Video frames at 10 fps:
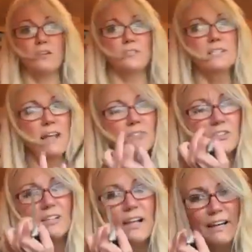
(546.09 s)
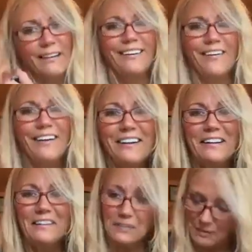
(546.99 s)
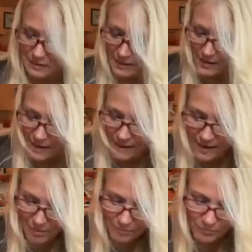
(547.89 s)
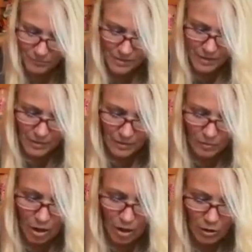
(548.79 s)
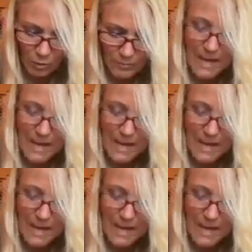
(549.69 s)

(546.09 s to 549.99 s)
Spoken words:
to kind of, you know, and Log Dad, though, I